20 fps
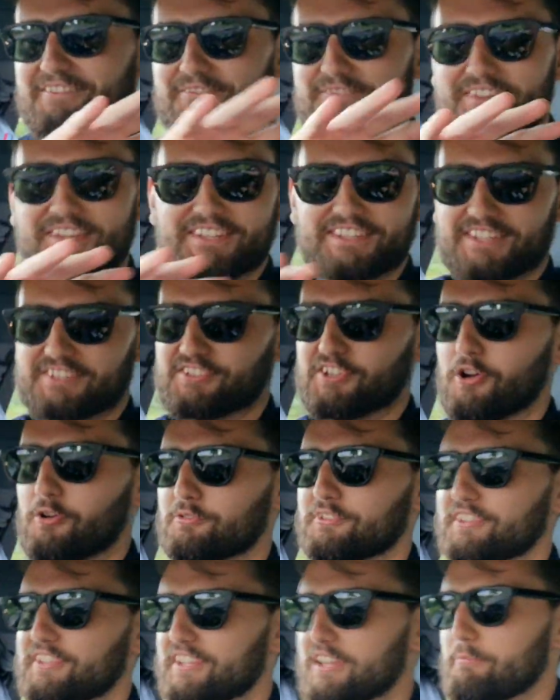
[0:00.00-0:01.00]
He's actually
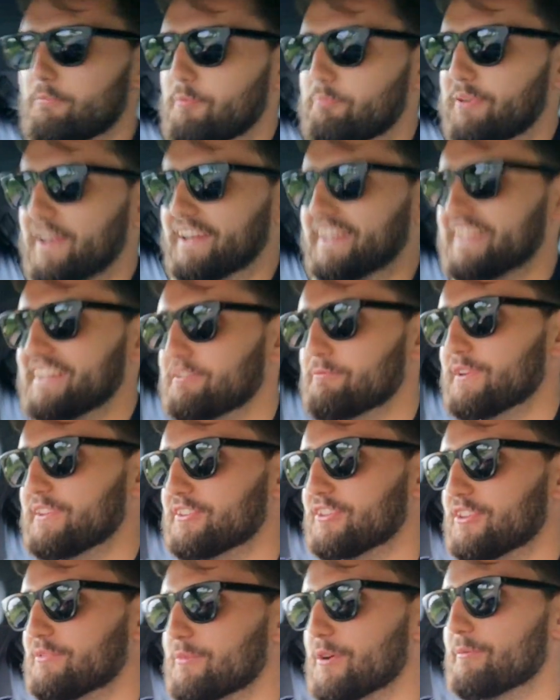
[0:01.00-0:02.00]
holding the number plate in the window
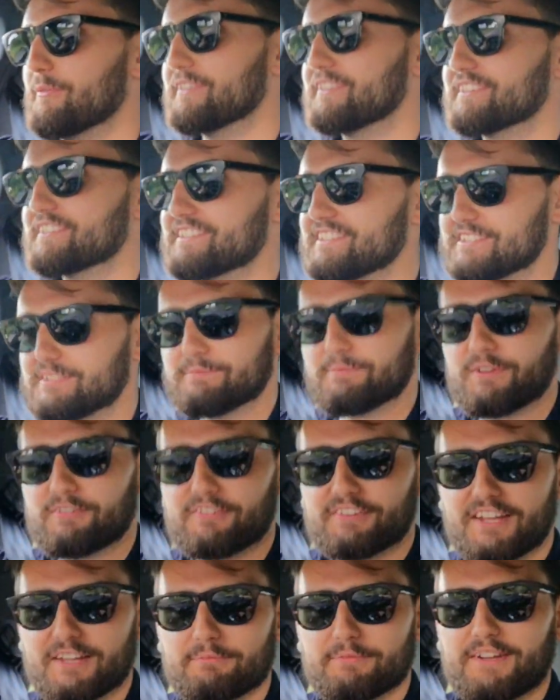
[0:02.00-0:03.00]
at the moment because it's a bit of a
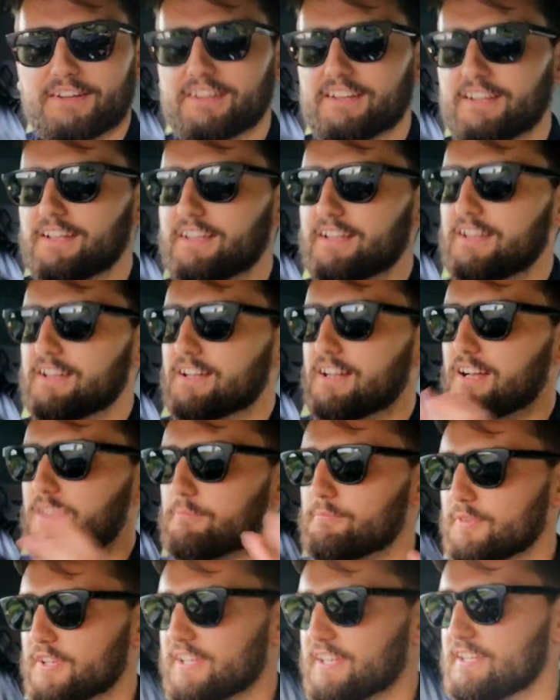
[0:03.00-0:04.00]
nightmare.
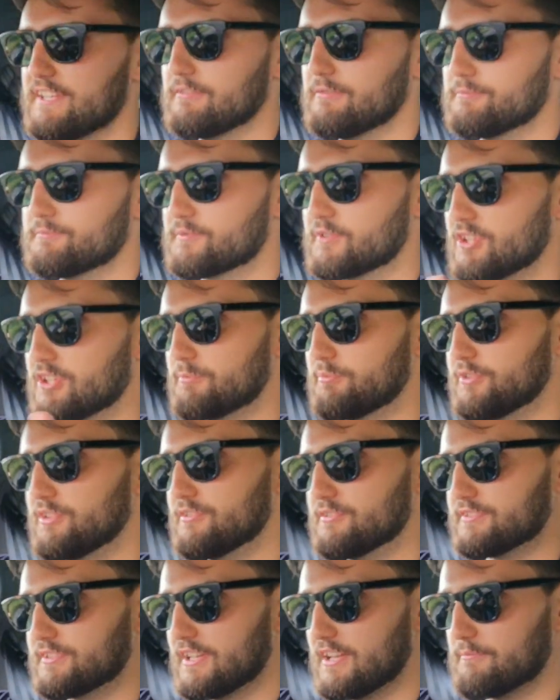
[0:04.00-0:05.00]
But he's going to
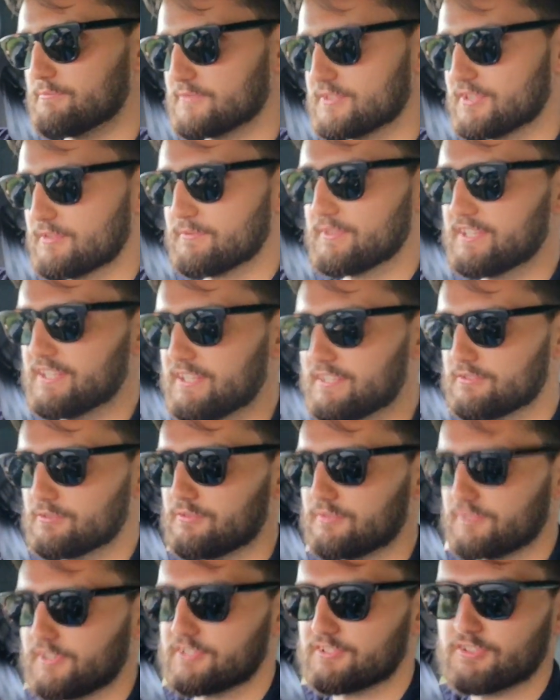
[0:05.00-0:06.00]
produce some of the sort
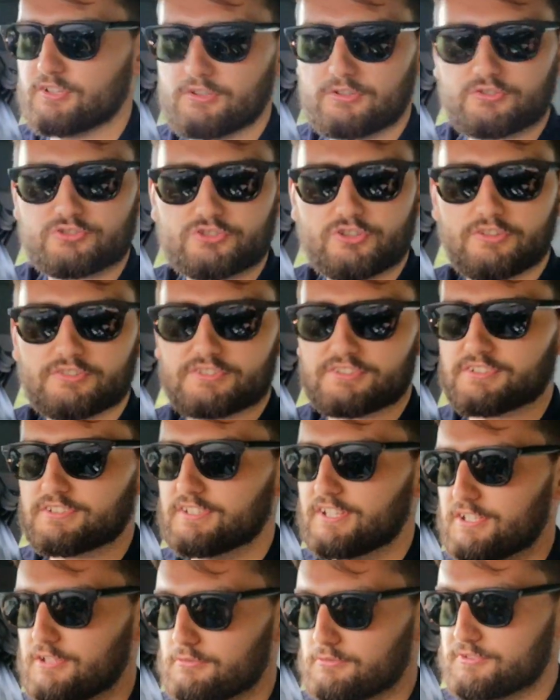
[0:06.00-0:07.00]
of external shots
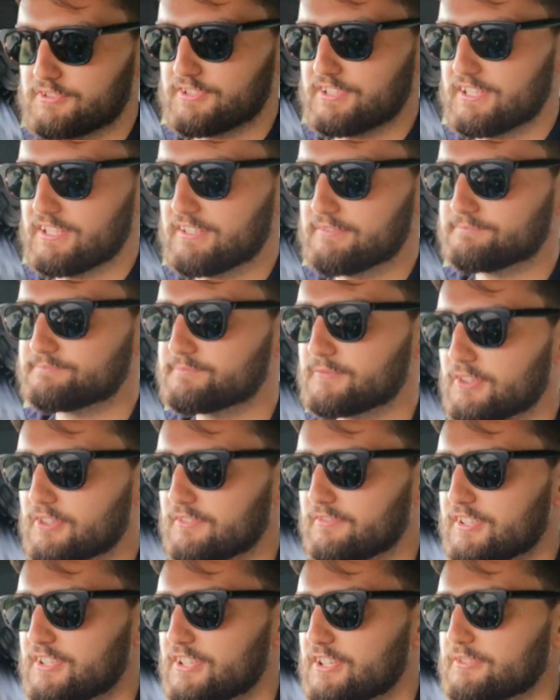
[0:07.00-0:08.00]
that you'll see on the
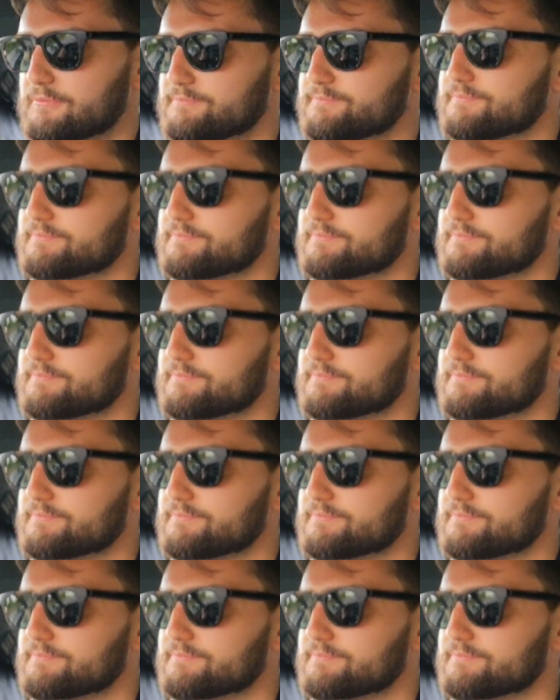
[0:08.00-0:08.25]
video.